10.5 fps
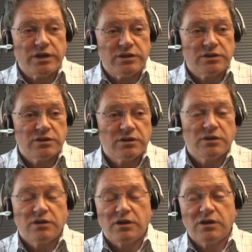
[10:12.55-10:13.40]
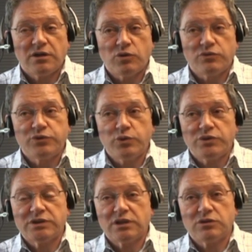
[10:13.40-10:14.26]
way of
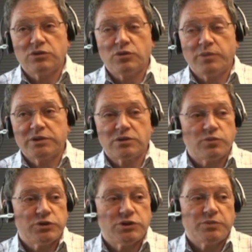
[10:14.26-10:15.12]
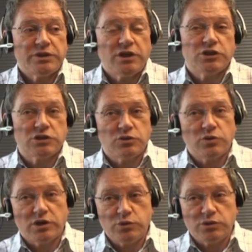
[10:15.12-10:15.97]
doing that, no matter which application
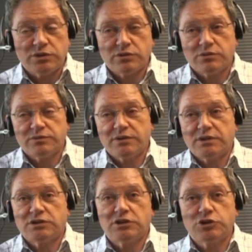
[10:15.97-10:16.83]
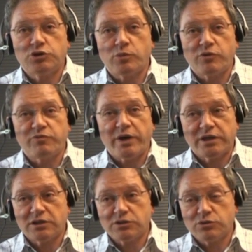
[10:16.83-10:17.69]
you are using. So that is the job of
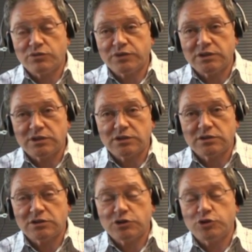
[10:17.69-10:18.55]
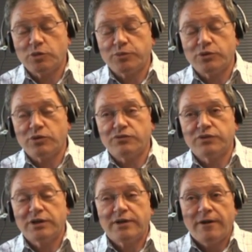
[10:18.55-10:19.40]
Microsoft, and that is the job
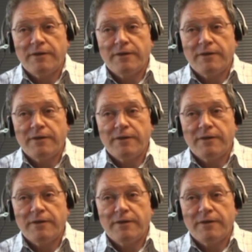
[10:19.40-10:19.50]
of